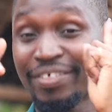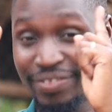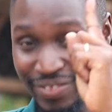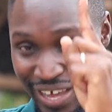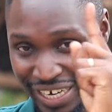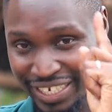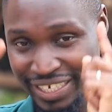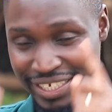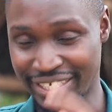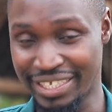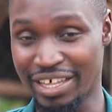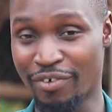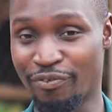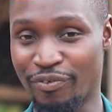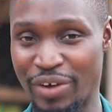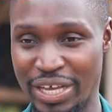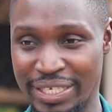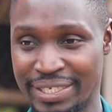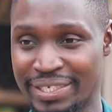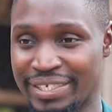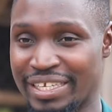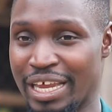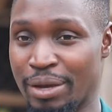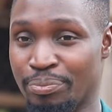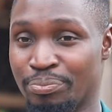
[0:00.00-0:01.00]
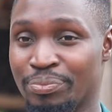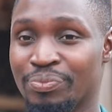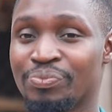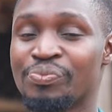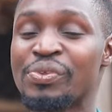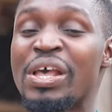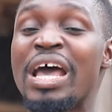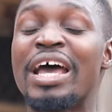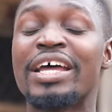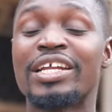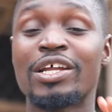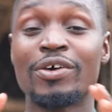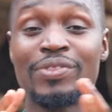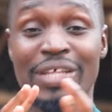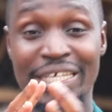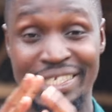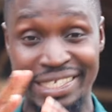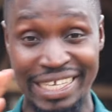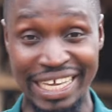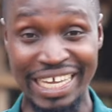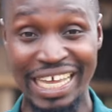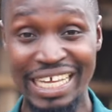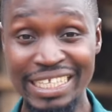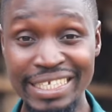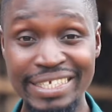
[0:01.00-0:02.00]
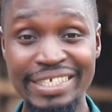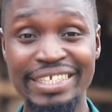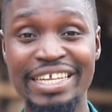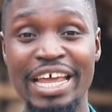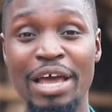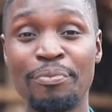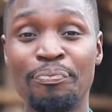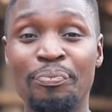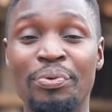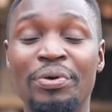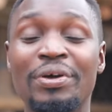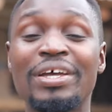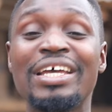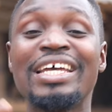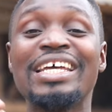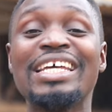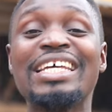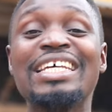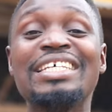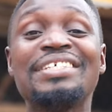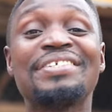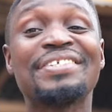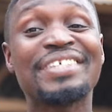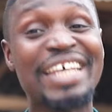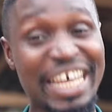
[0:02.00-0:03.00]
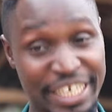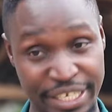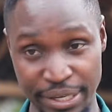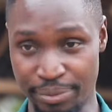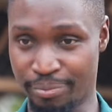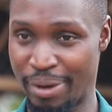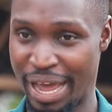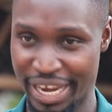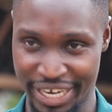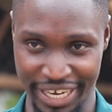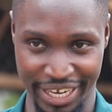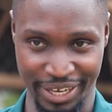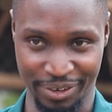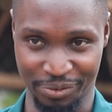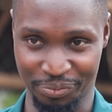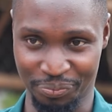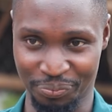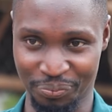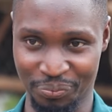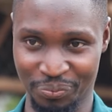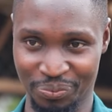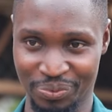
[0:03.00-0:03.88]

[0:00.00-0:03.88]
That is the first step. Now, the second step is getting money.